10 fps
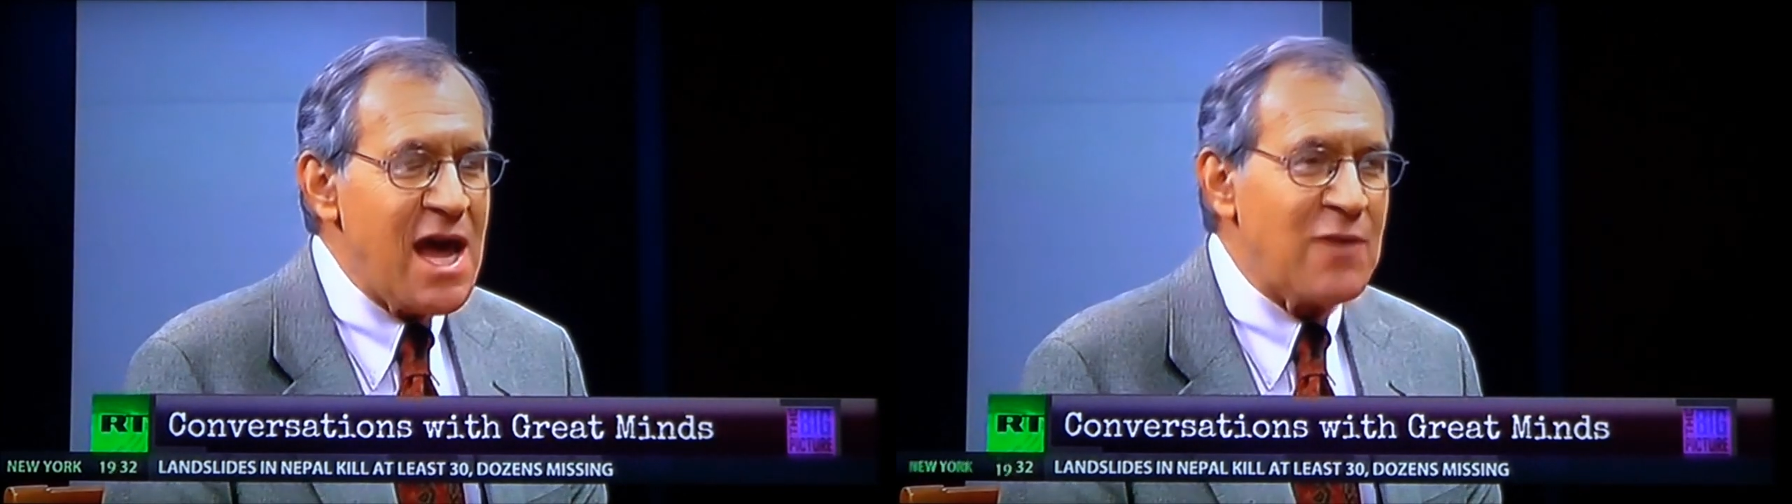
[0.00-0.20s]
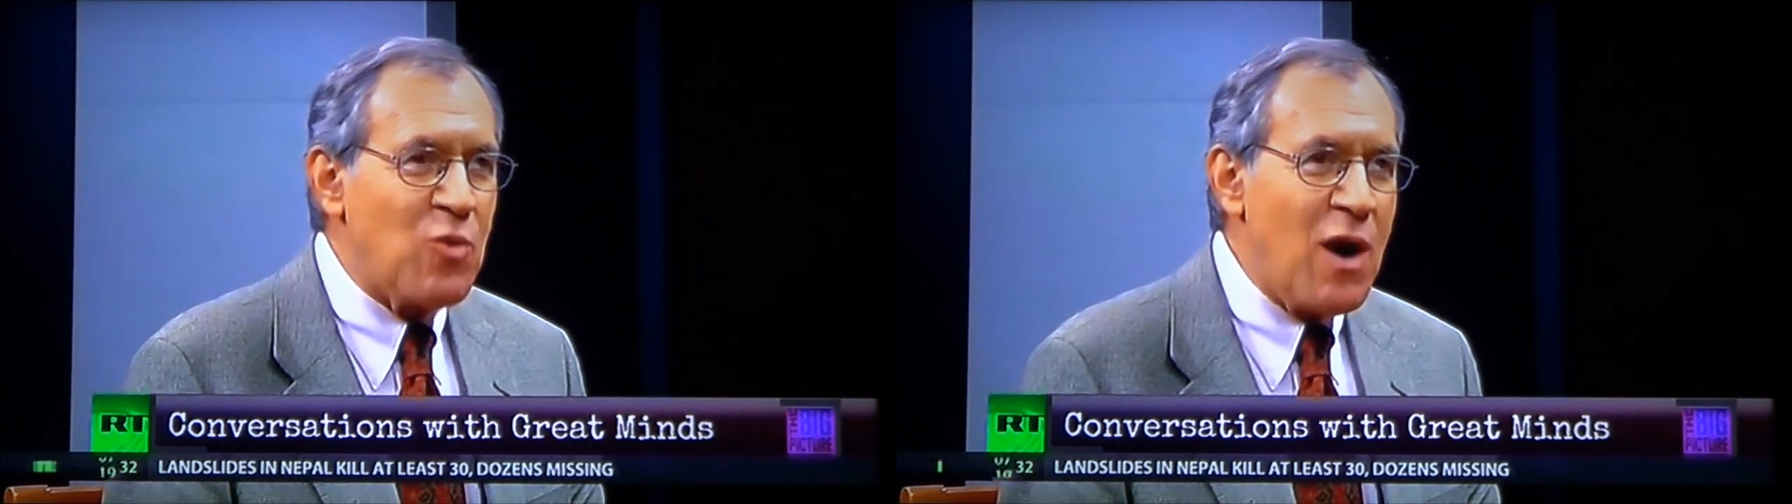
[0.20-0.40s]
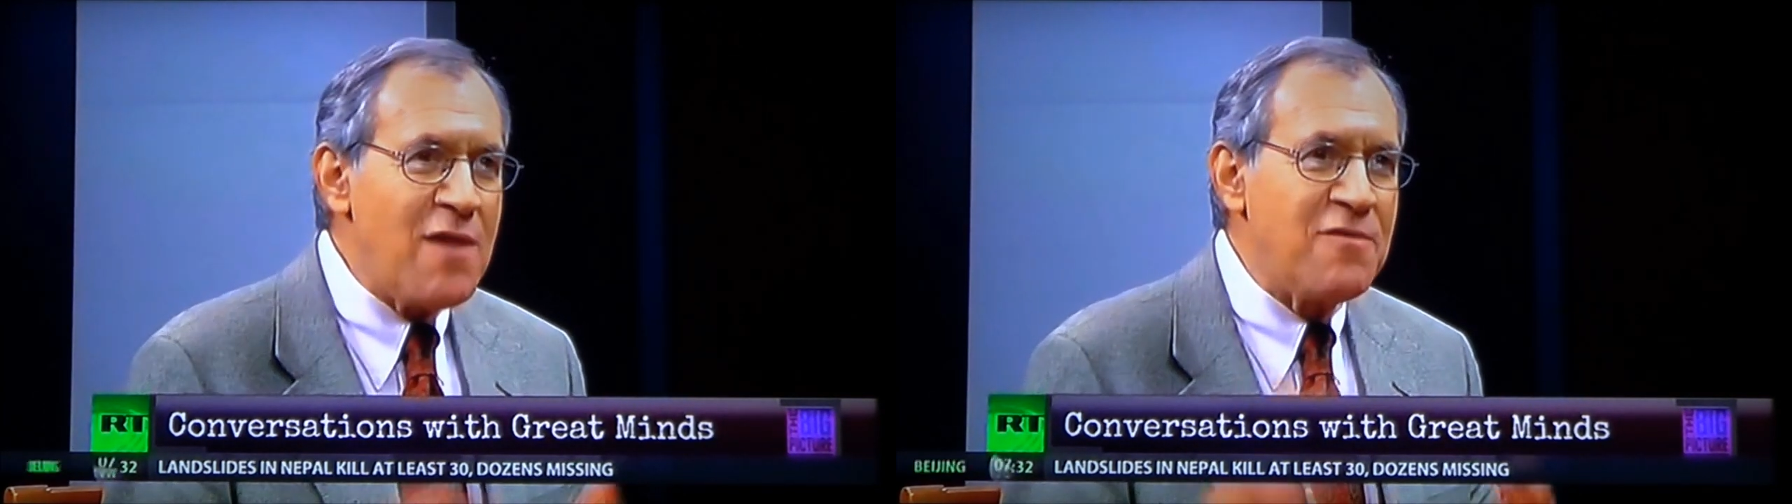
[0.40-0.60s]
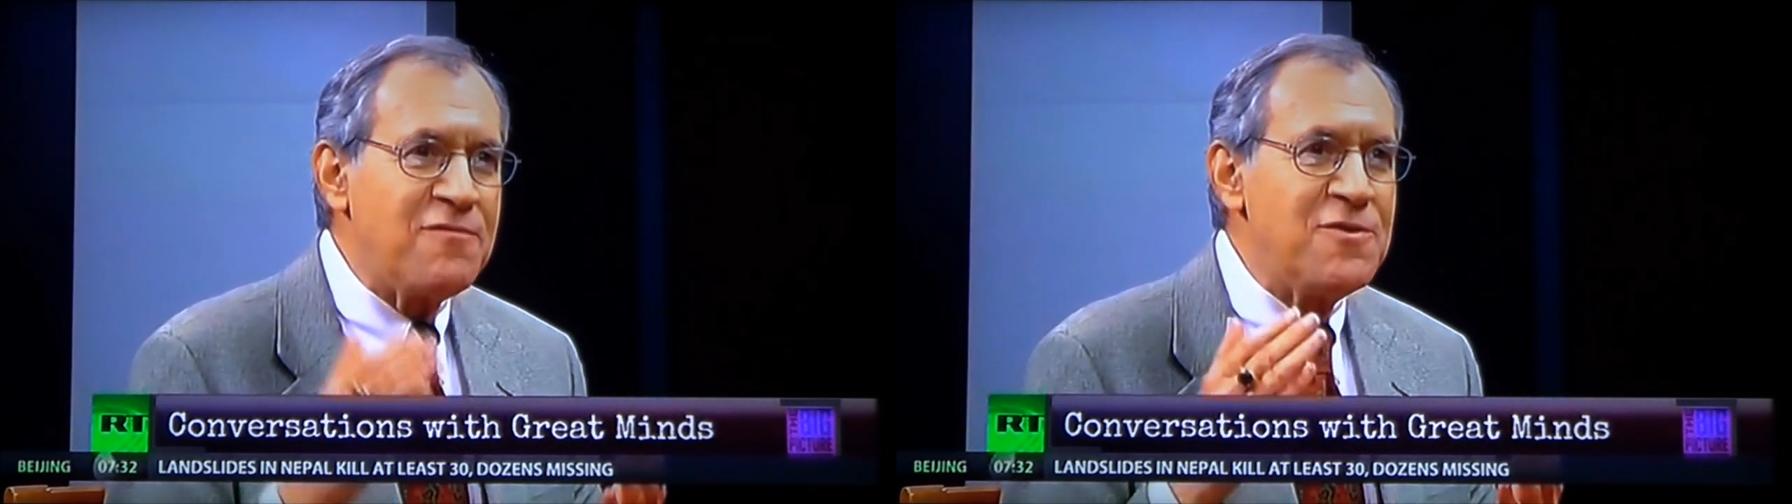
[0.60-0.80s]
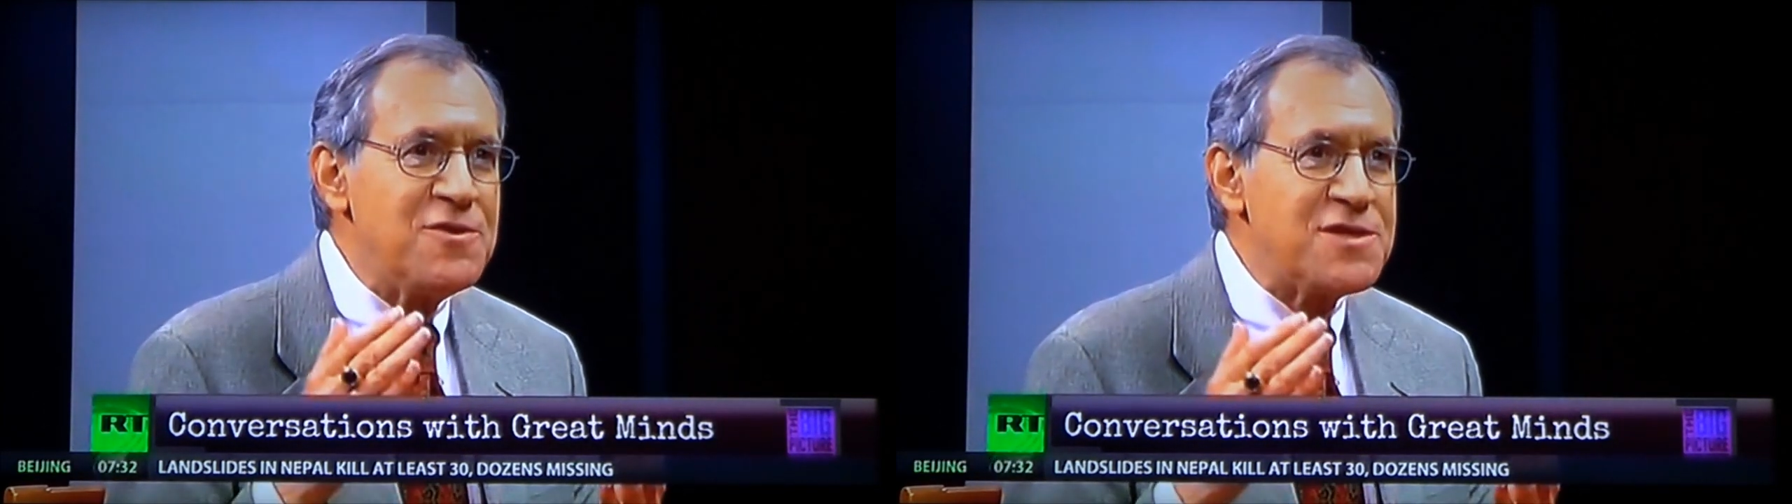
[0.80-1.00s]
and why the
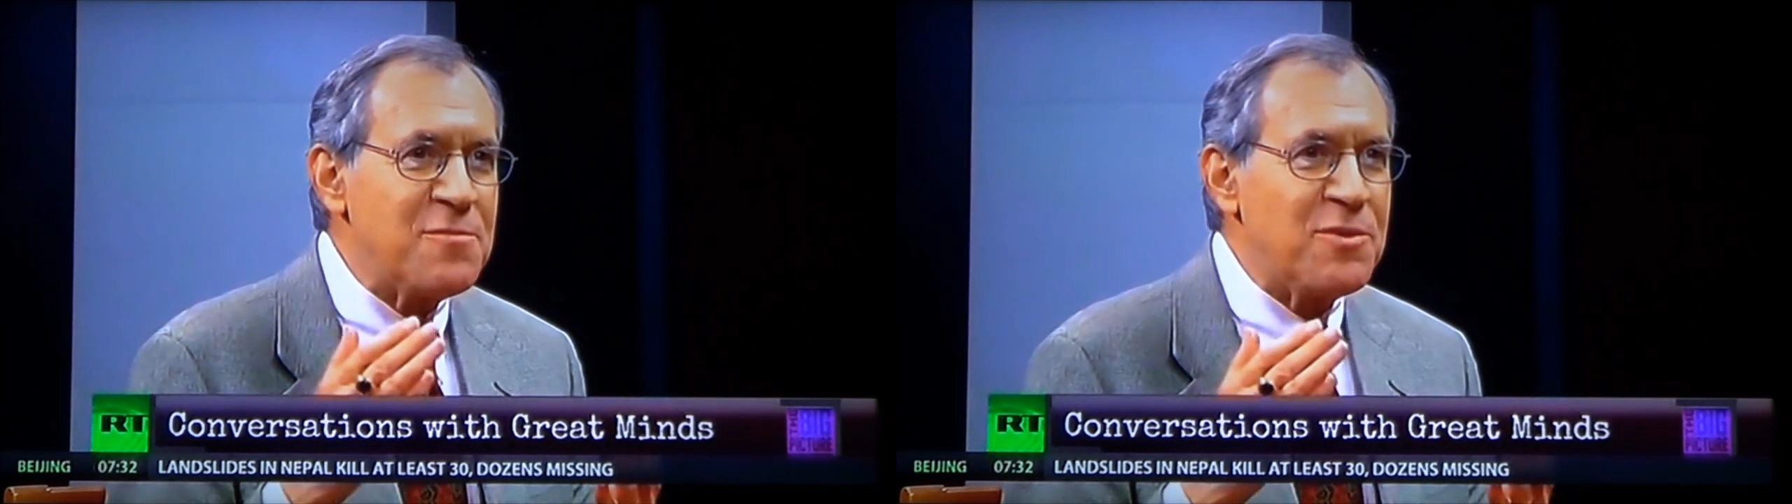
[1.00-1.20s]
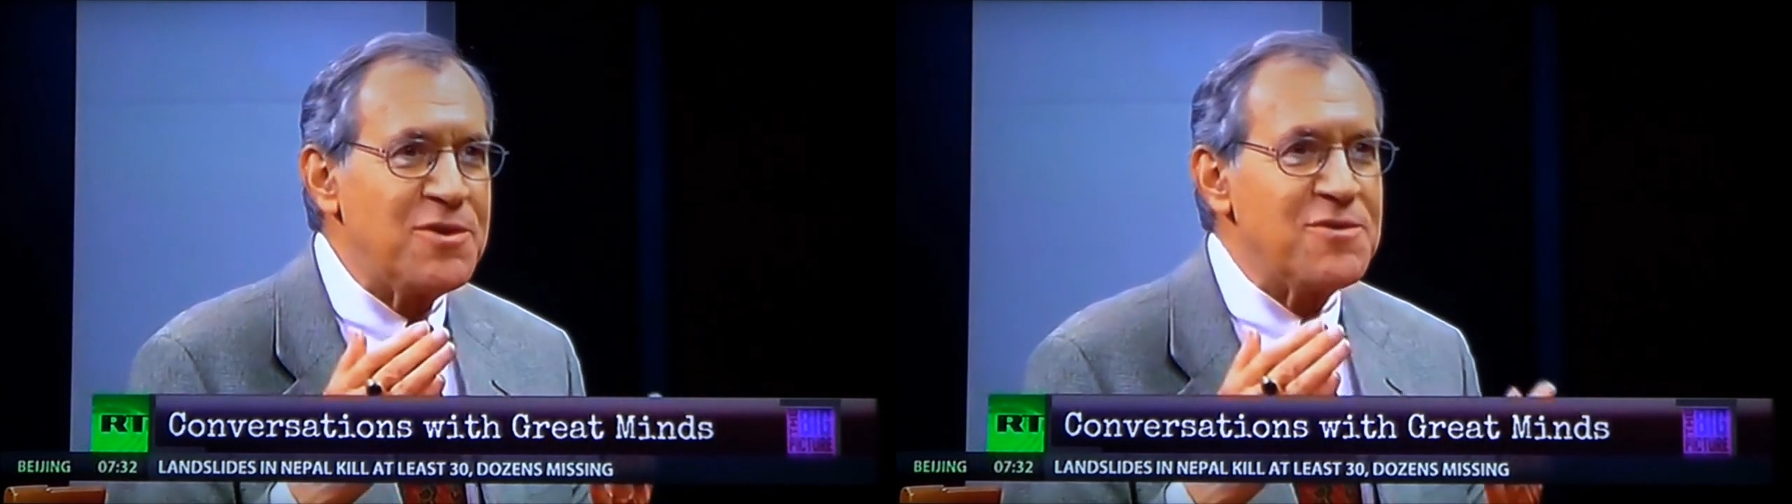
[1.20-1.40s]
foods it